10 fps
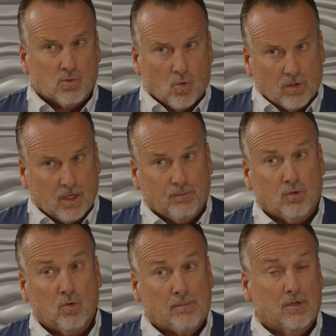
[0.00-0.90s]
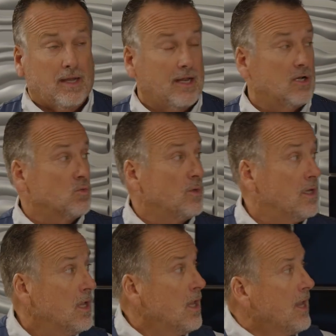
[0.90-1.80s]
We'll keep you up to date as
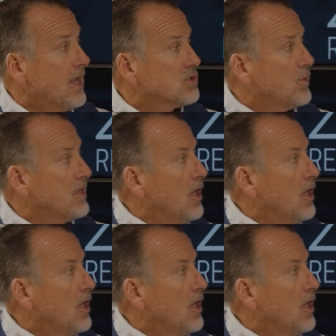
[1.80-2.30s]
we